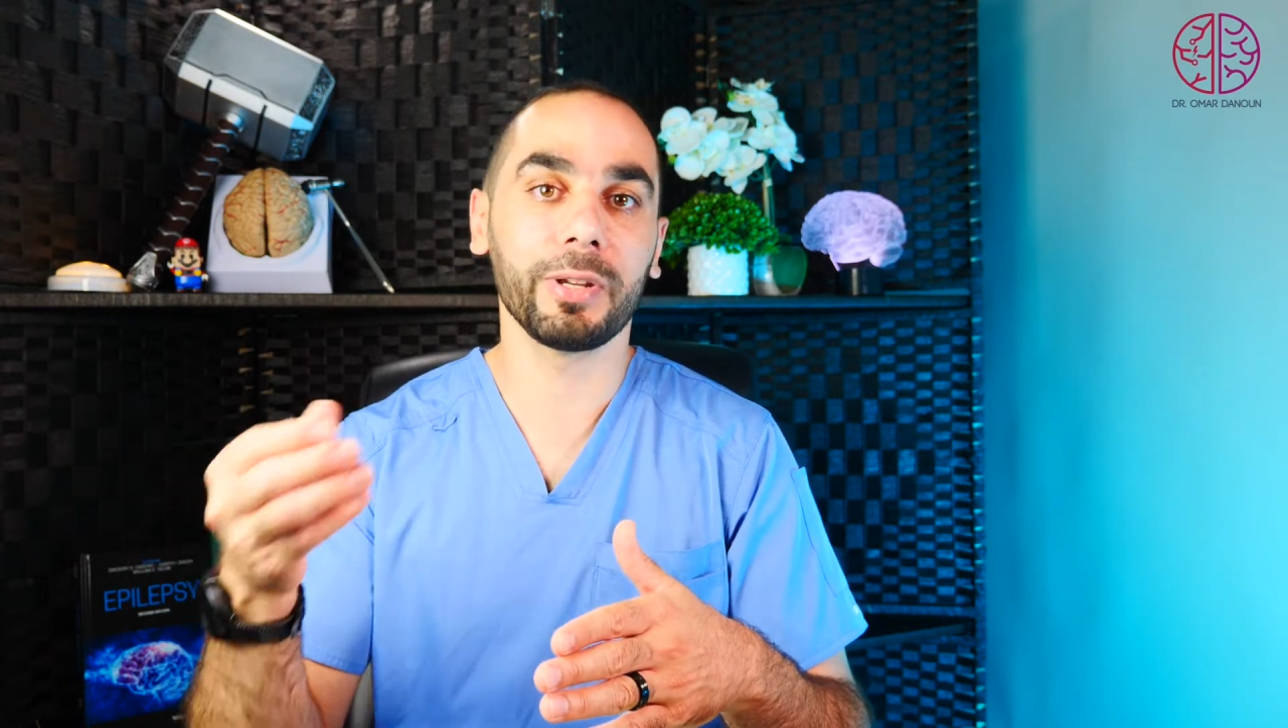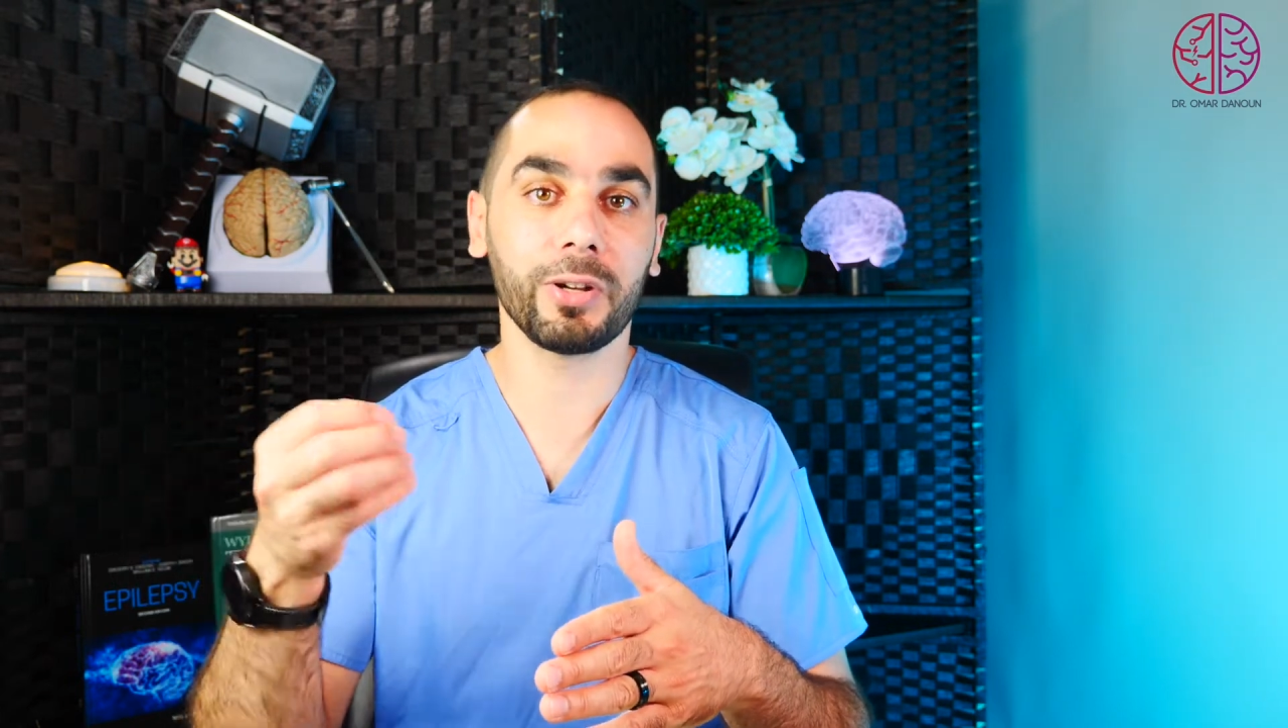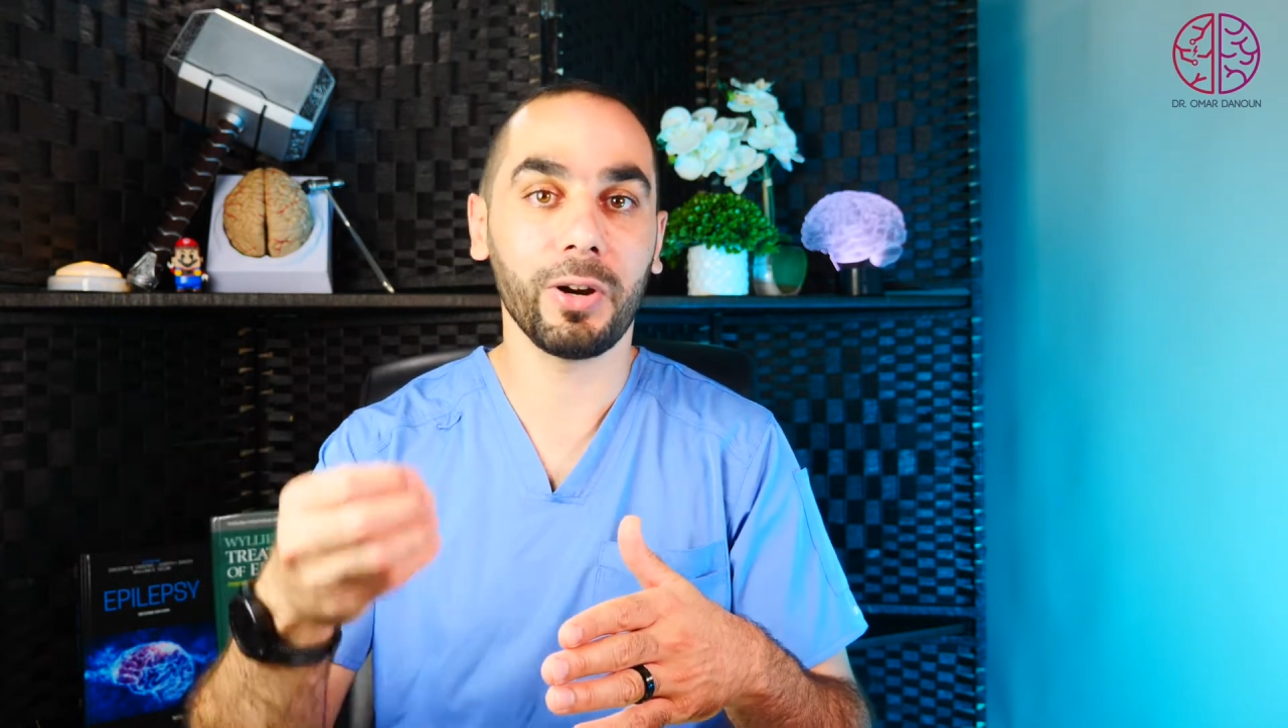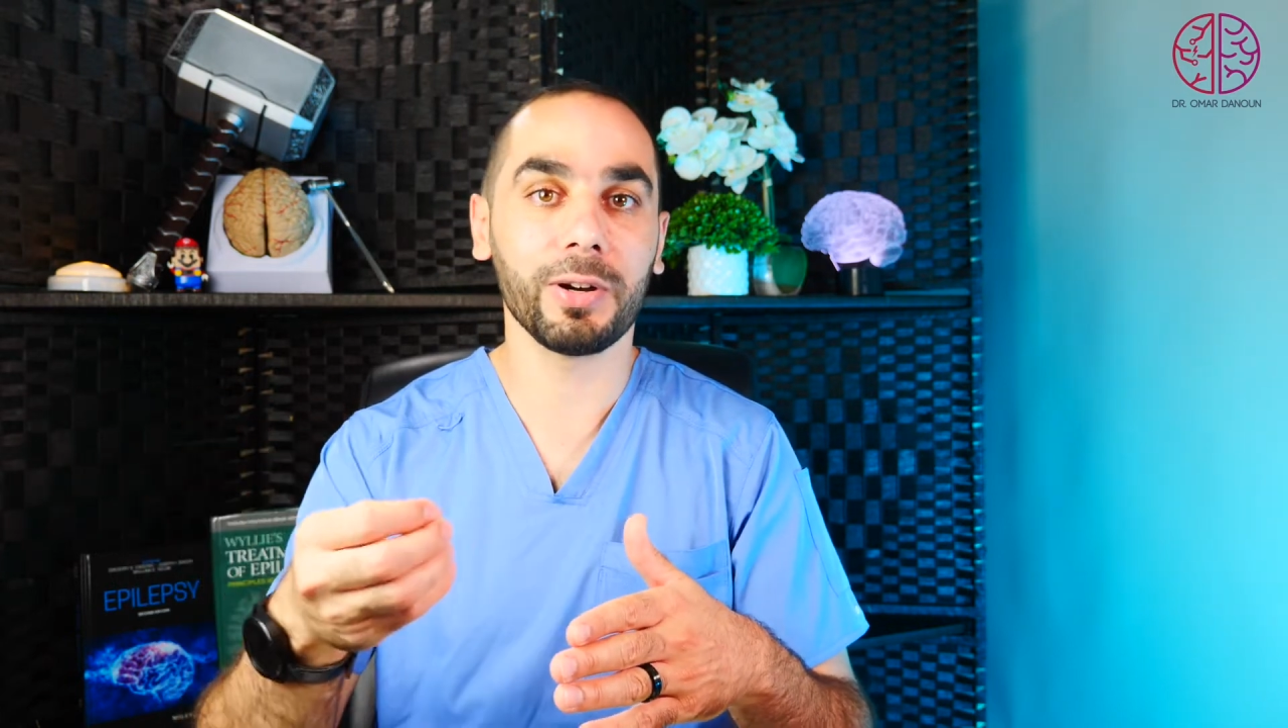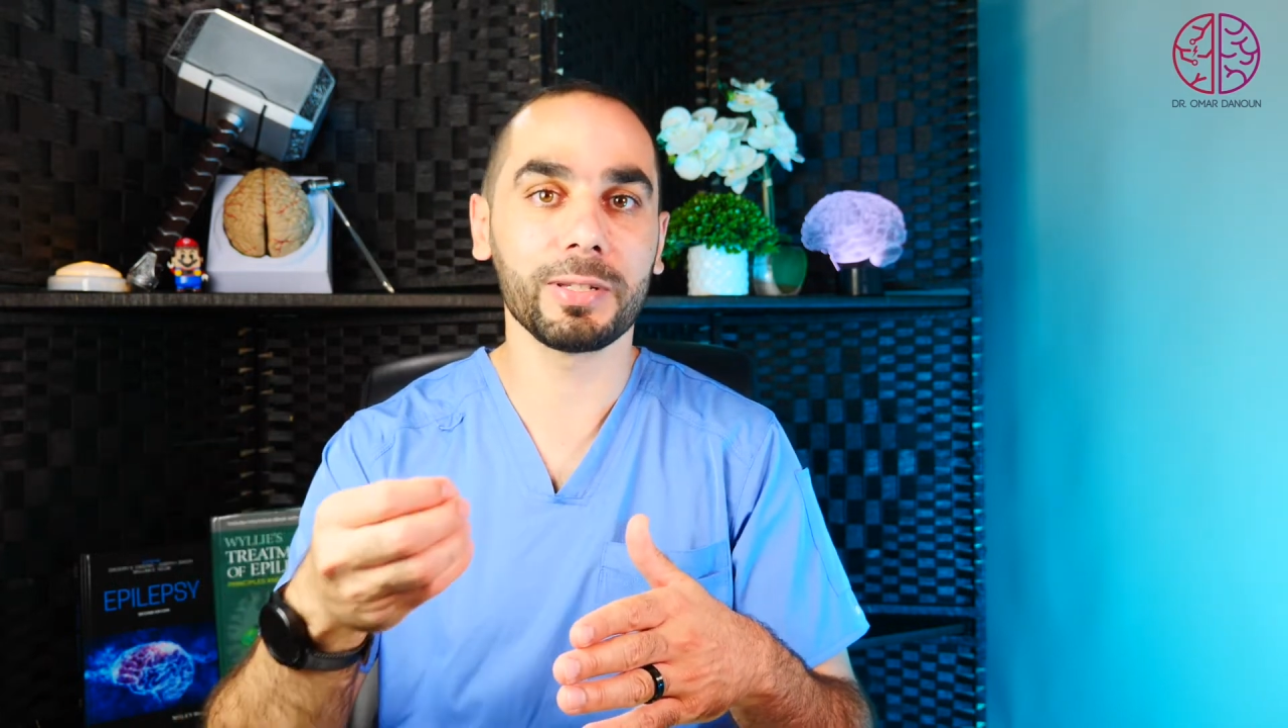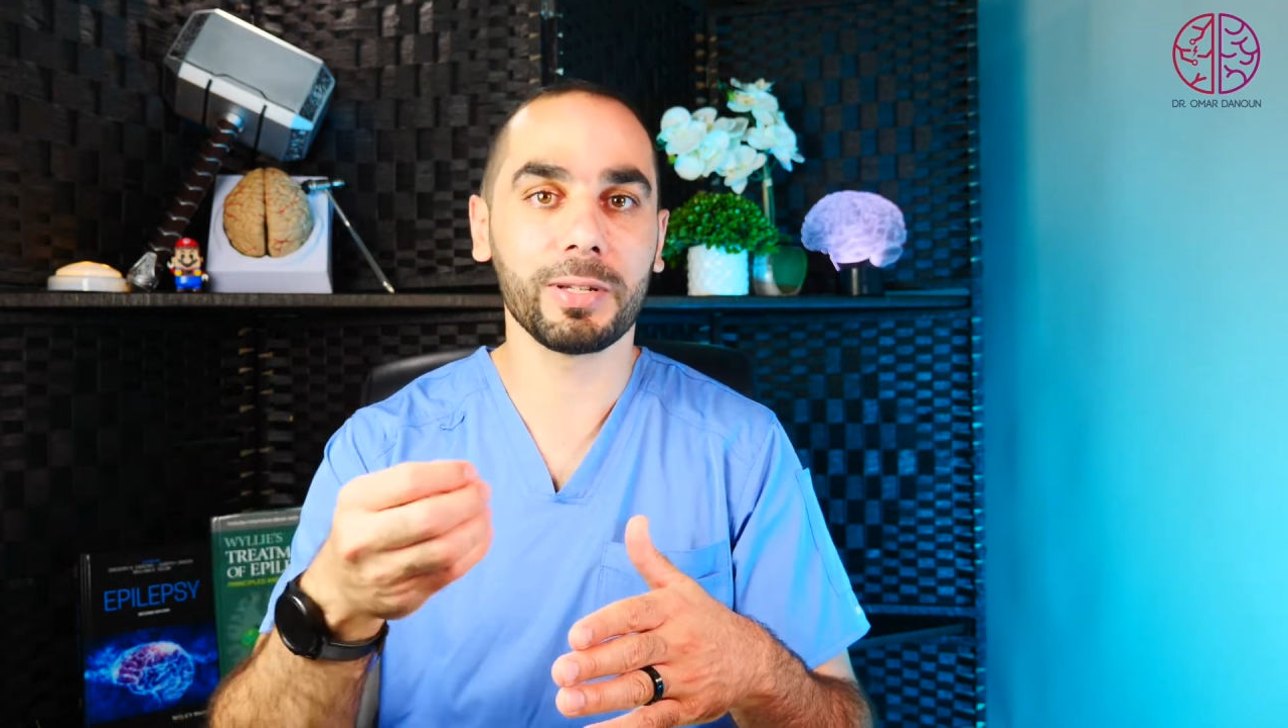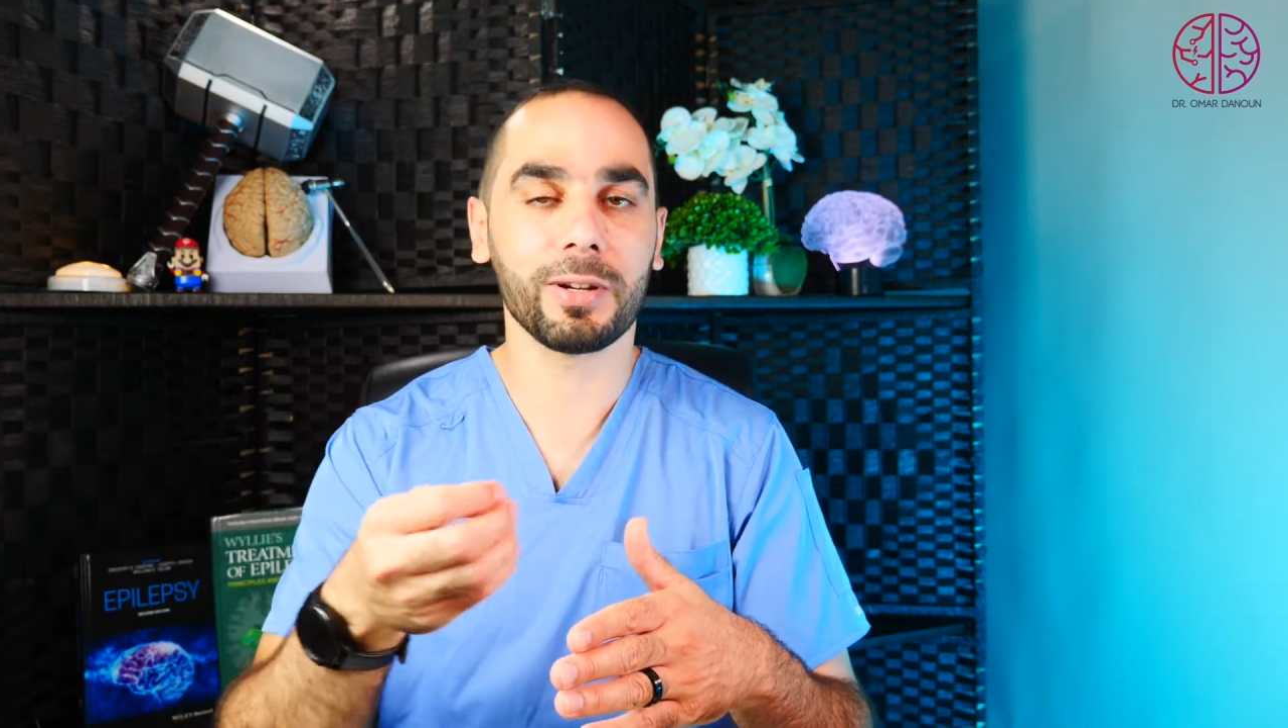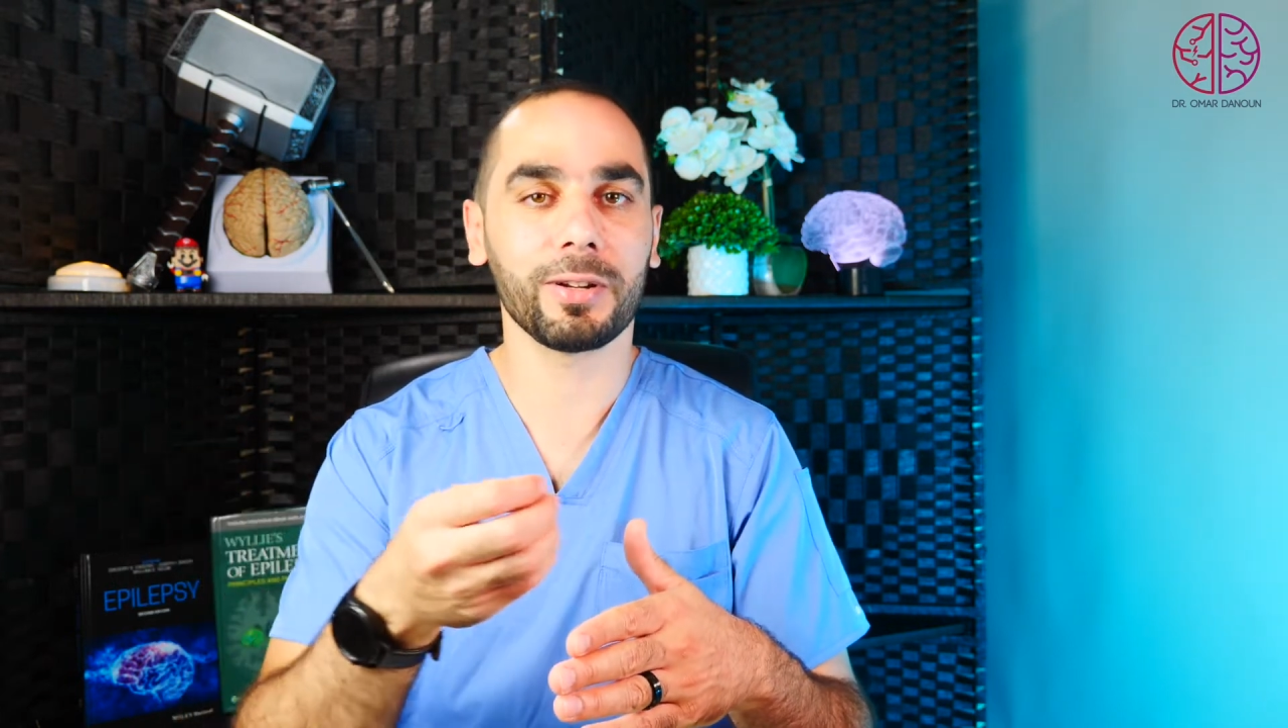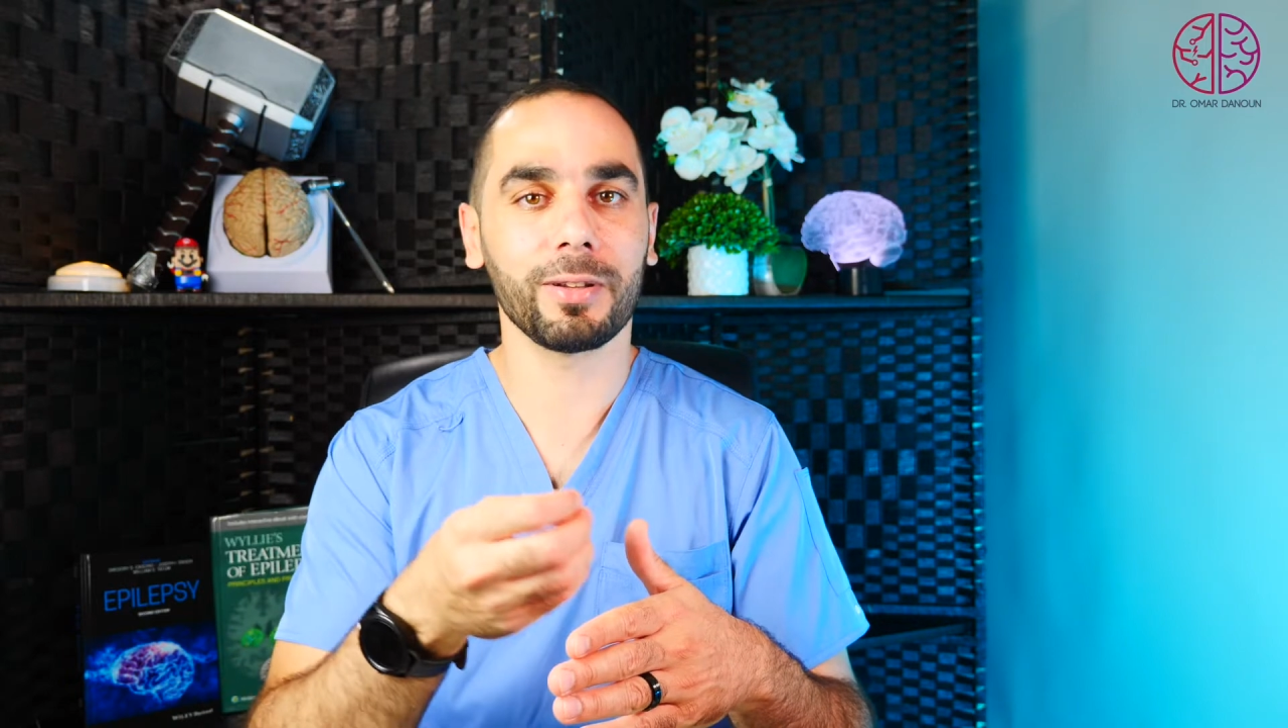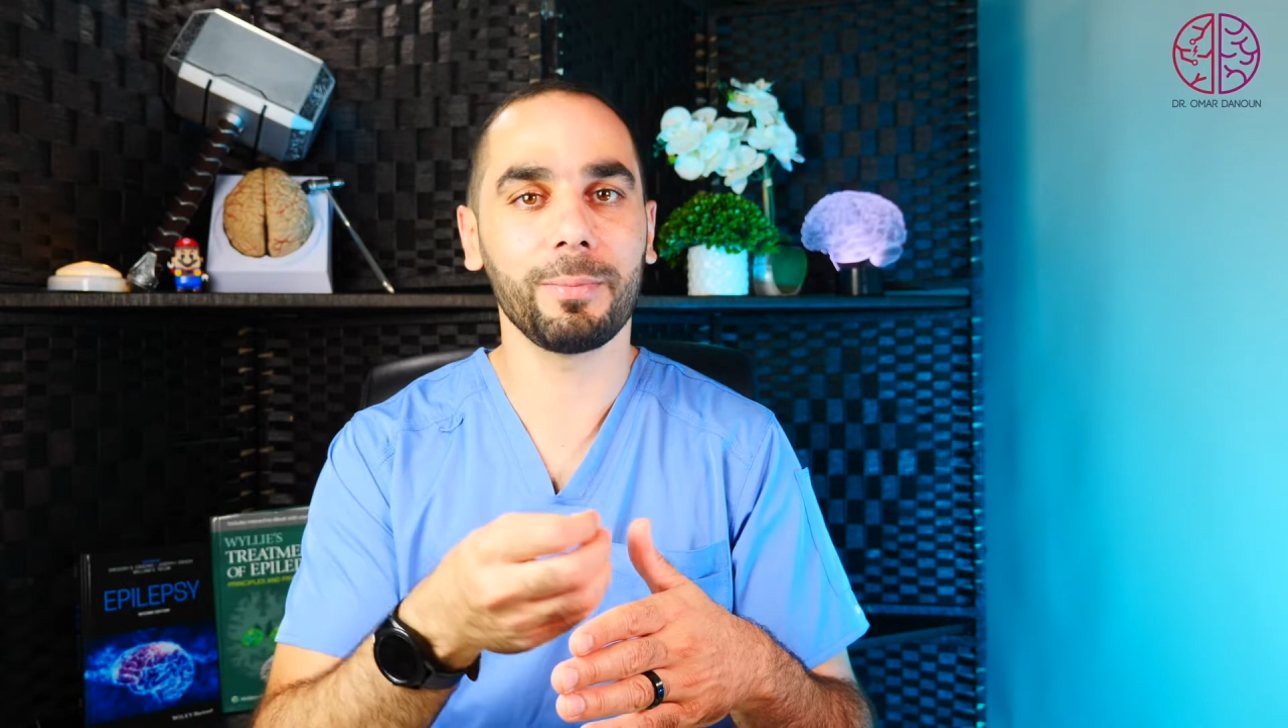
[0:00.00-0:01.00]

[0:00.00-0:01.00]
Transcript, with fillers: because you're